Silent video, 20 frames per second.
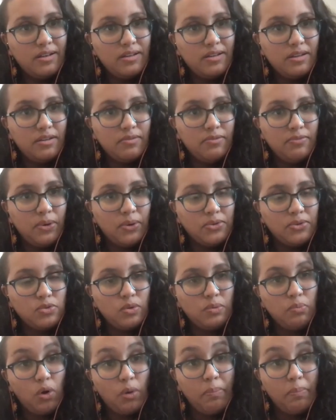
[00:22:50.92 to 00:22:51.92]
the folks
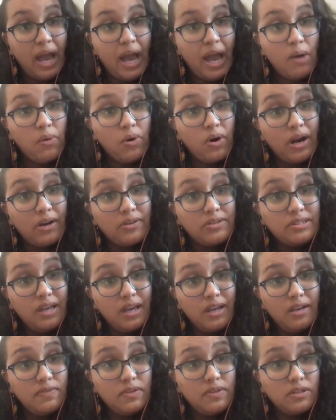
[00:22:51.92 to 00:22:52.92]
with more power
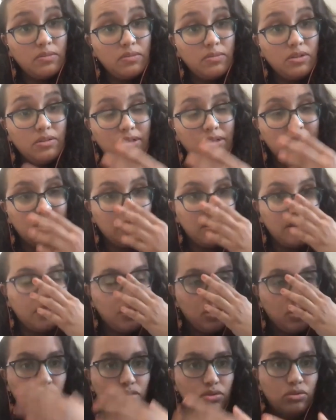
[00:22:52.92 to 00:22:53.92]
outside of the community
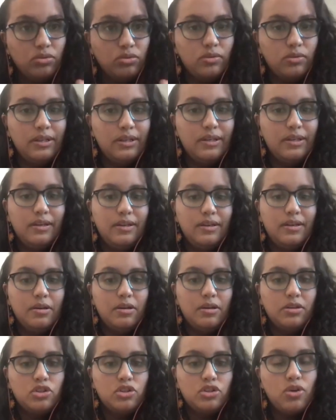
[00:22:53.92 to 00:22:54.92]
to
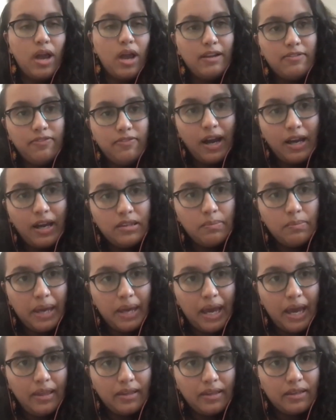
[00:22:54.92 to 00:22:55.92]
try and find the
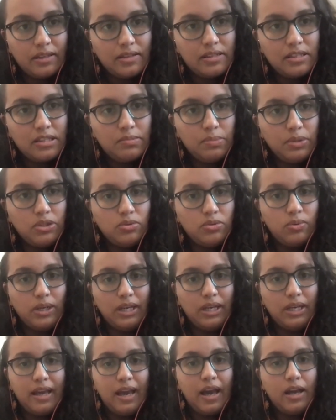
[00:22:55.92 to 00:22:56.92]
balance
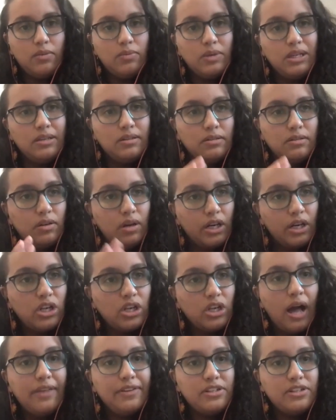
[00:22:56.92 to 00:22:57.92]
between how do we
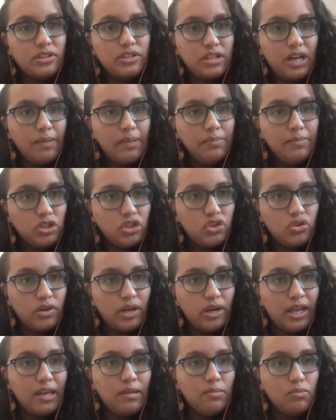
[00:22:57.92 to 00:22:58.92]
acknowledge the time
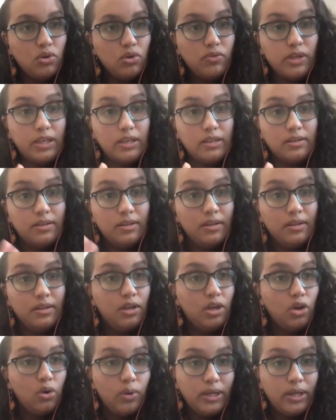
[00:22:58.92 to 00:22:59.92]
constraint and moving
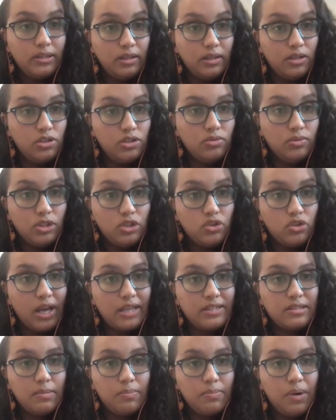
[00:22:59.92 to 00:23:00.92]
quickly to address
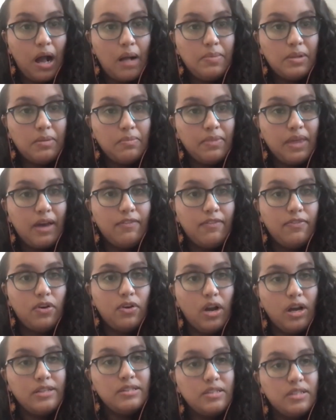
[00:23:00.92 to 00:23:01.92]
a problem that for
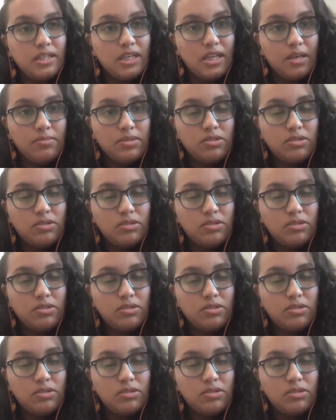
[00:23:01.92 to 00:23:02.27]
us seems